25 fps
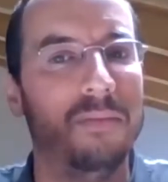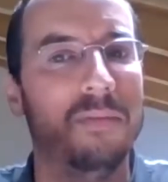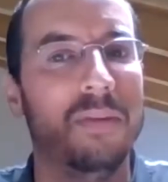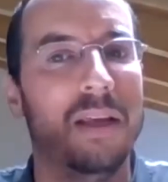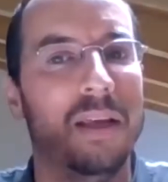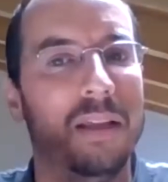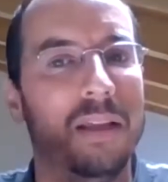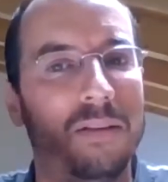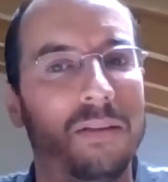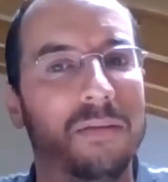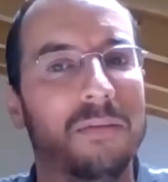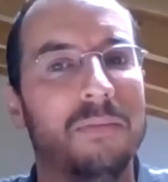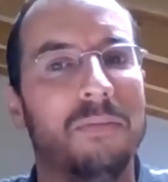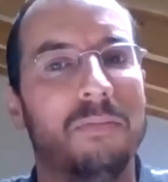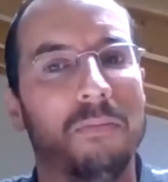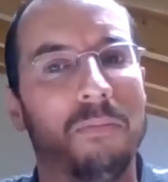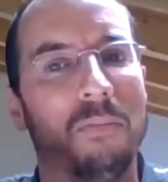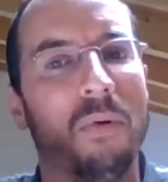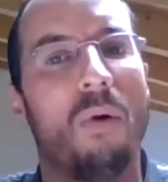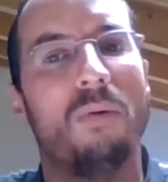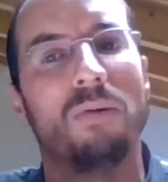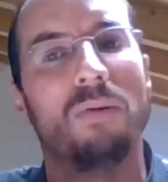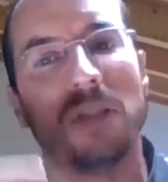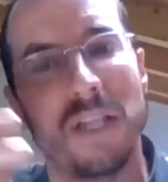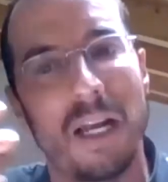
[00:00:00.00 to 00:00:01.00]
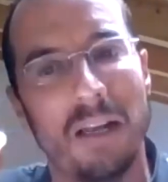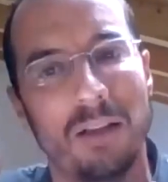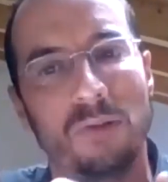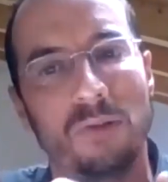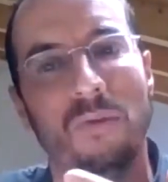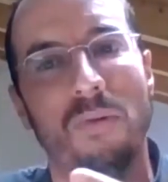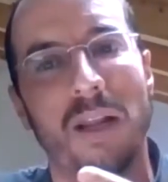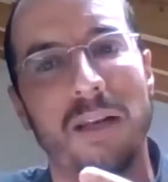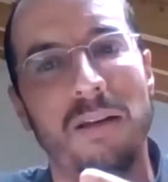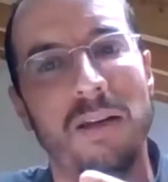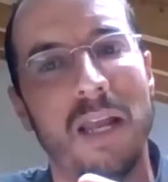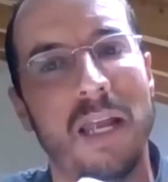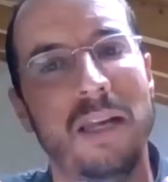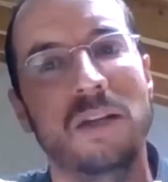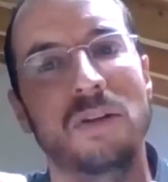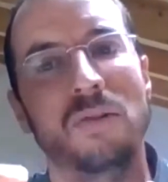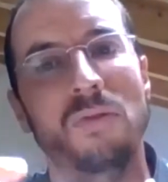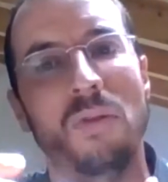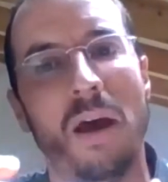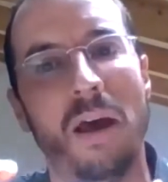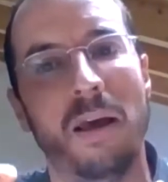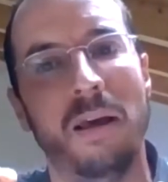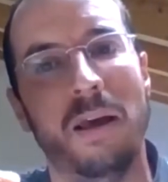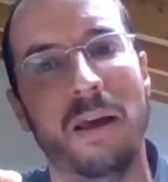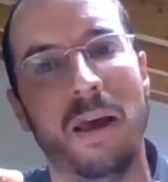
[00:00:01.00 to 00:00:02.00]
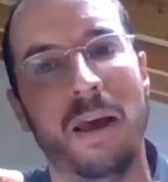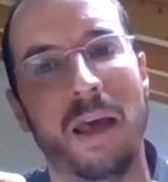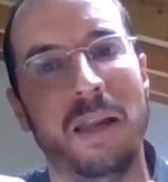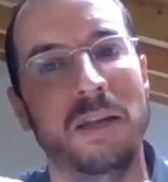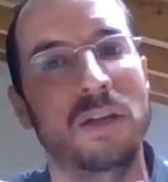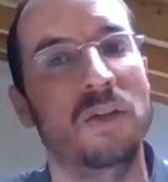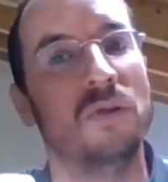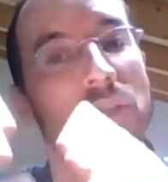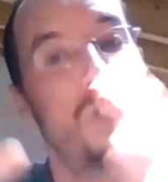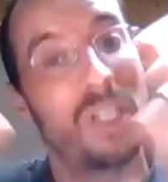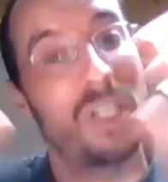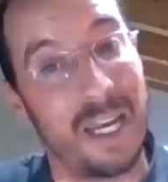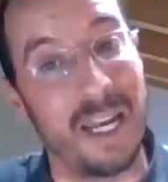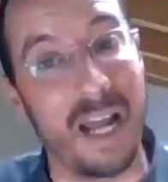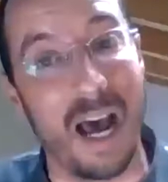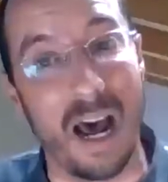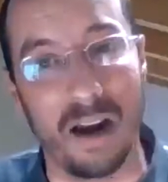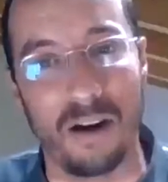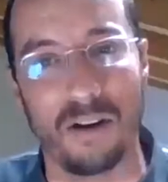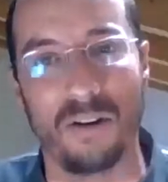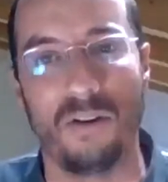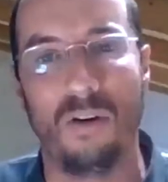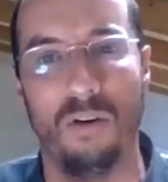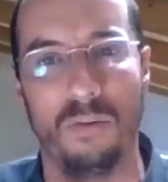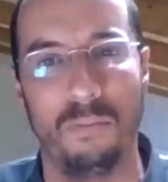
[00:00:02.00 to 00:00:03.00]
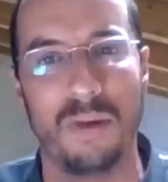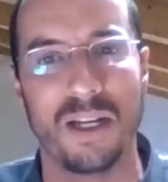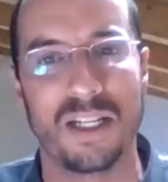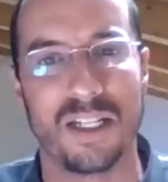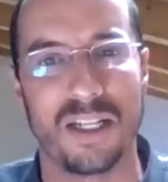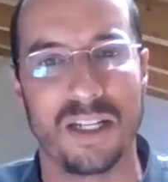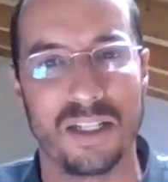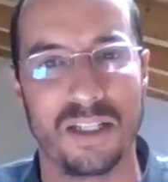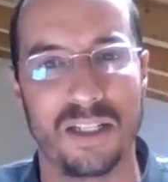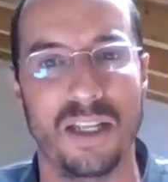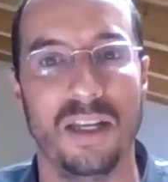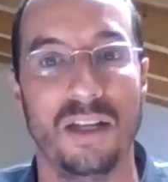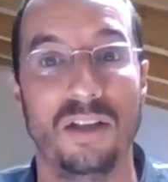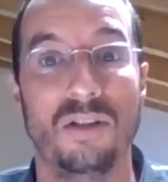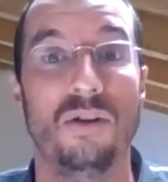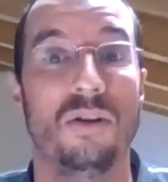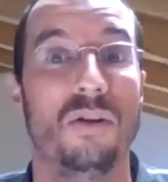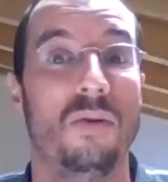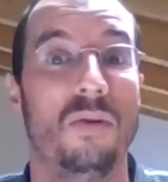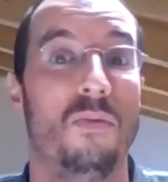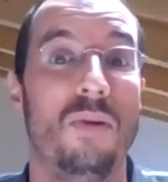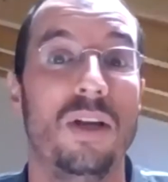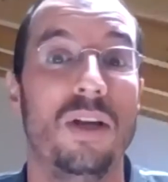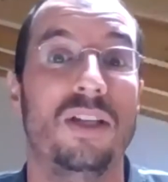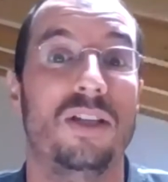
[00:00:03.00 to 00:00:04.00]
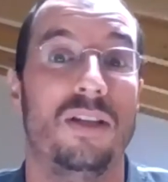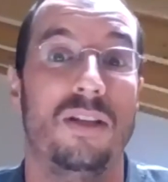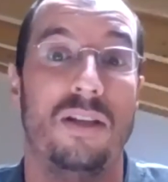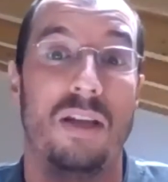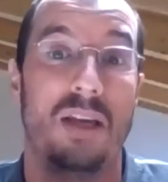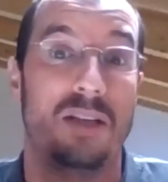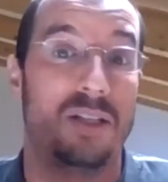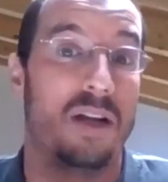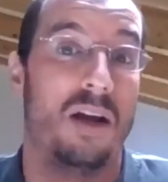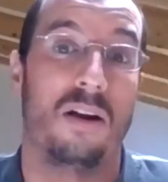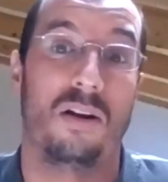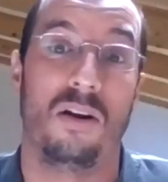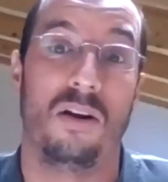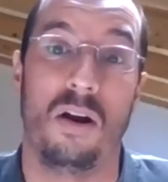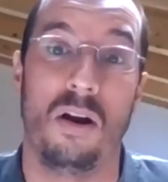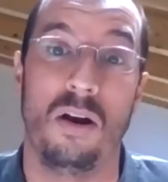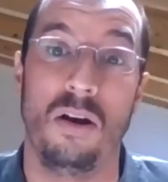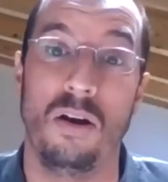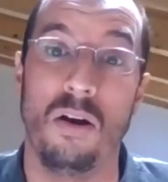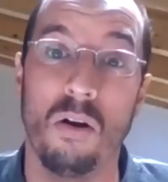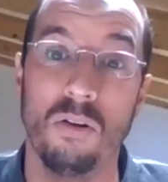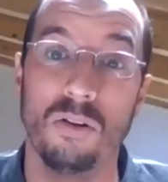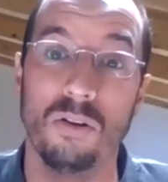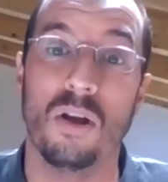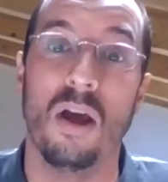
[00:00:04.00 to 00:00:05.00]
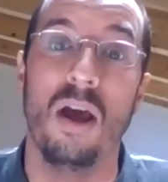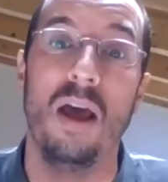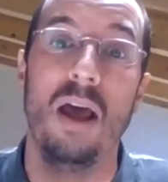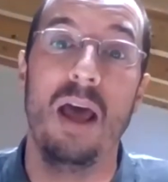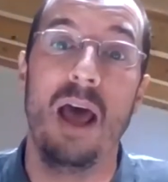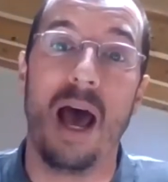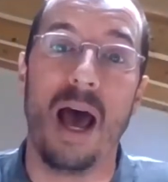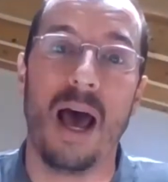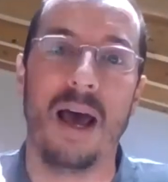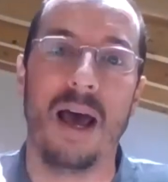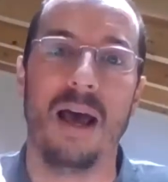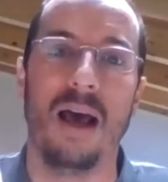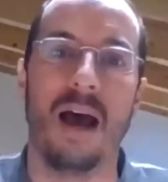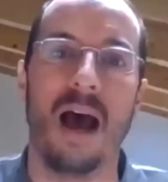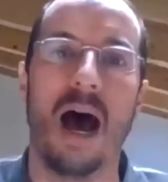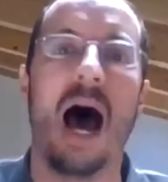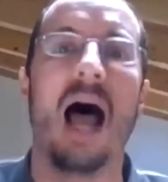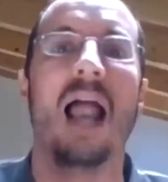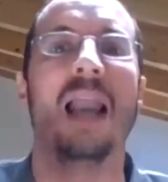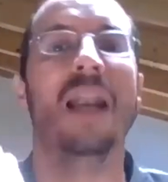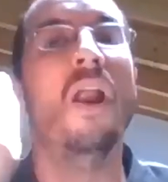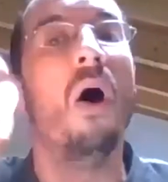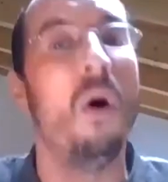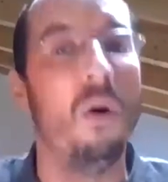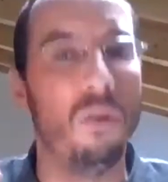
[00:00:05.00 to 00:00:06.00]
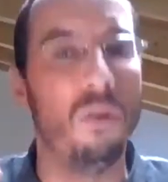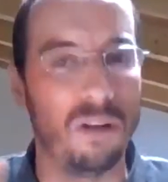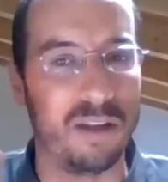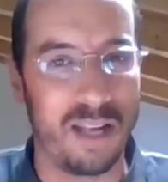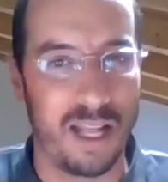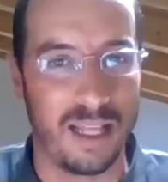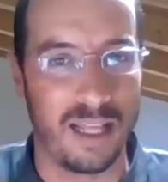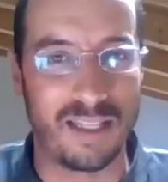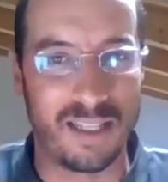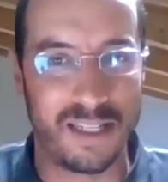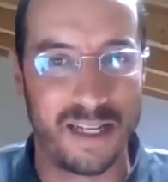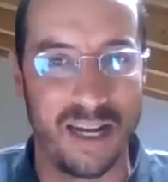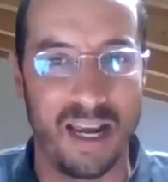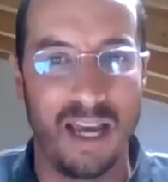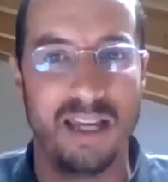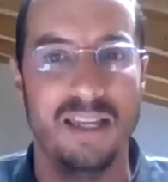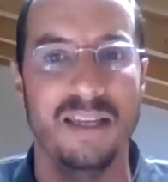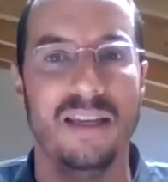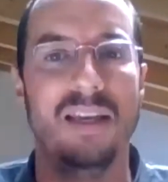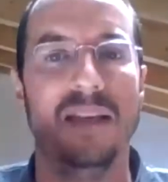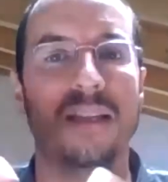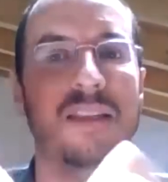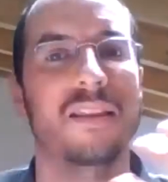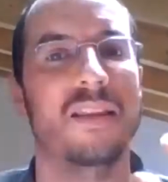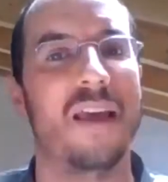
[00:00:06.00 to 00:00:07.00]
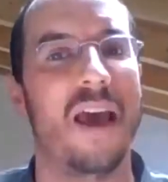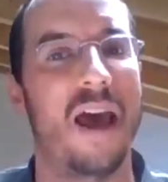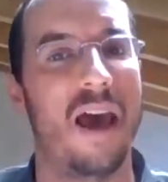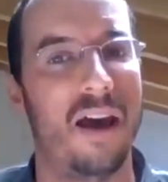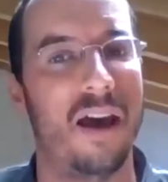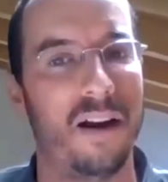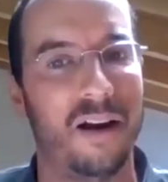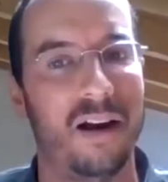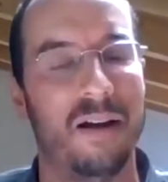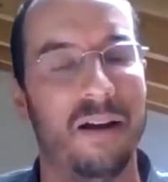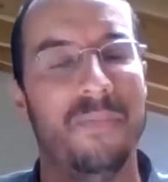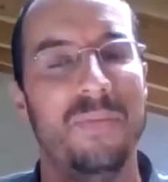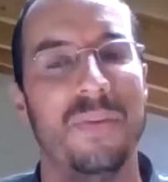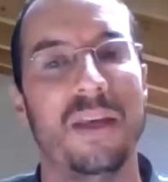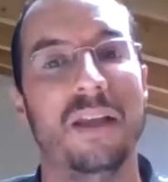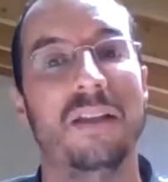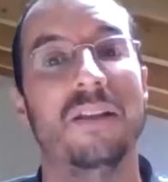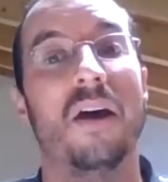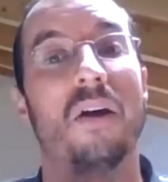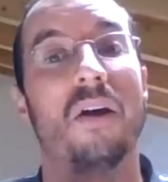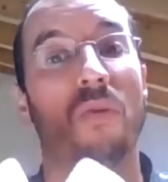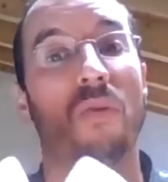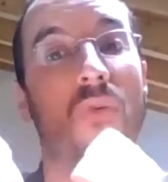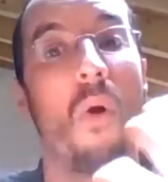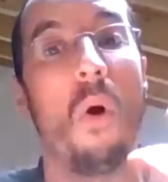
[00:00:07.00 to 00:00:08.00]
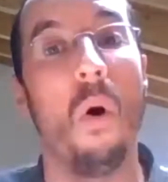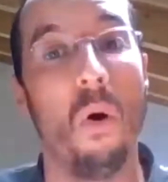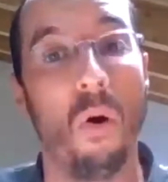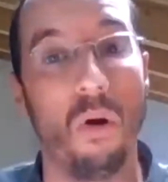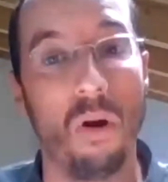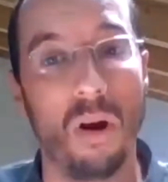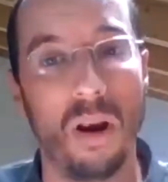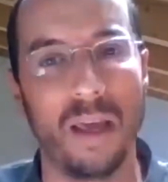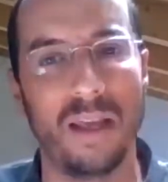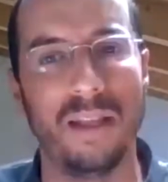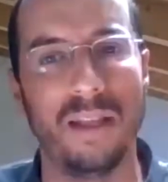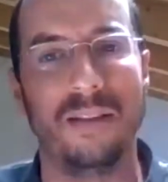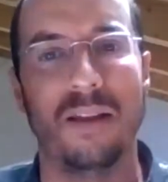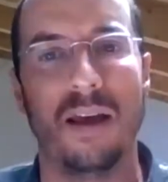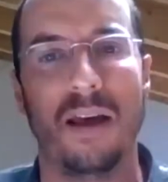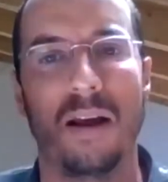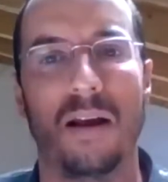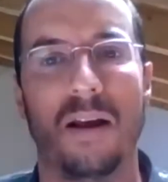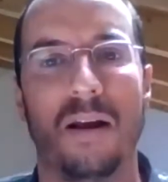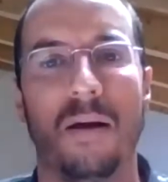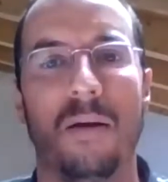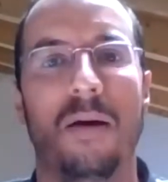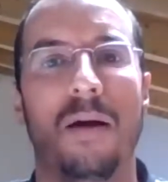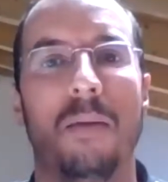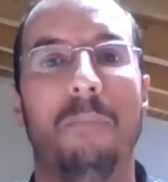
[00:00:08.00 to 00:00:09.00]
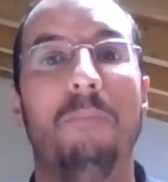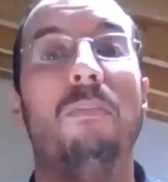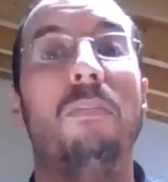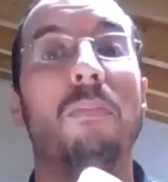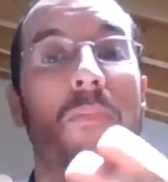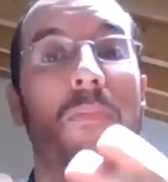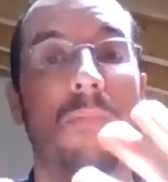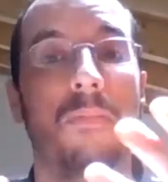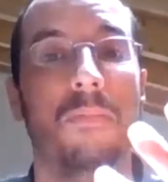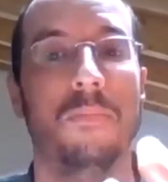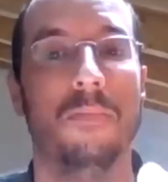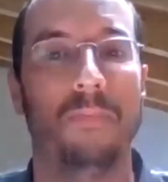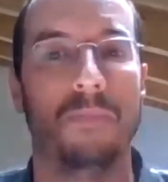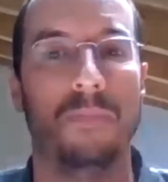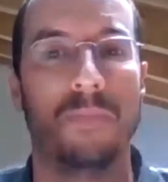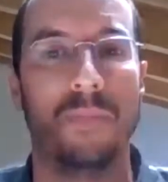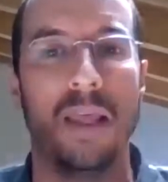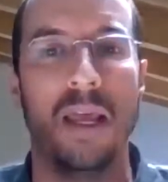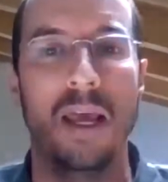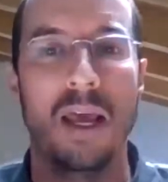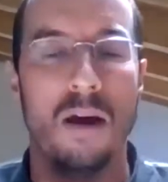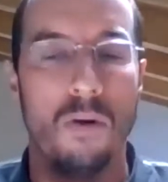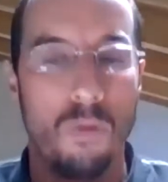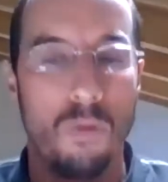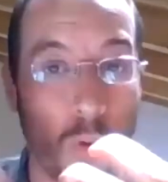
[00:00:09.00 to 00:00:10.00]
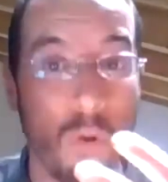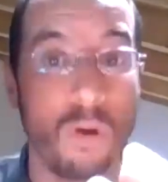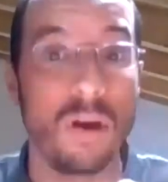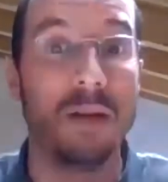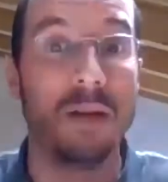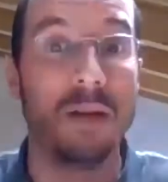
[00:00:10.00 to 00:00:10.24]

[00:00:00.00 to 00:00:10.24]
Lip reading: it brought us to a new scenario on mass extinction, in which these are not alone, let's say, in their role, in their role